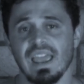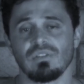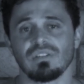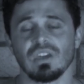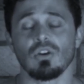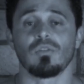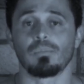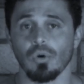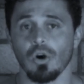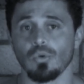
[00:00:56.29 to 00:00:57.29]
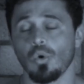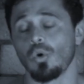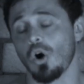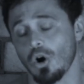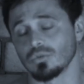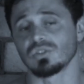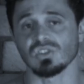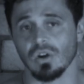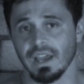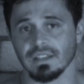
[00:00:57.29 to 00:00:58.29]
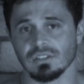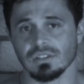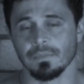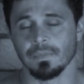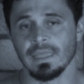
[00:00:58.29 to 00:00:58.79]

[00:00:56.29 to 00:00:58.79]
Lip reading: everything off bro or old science.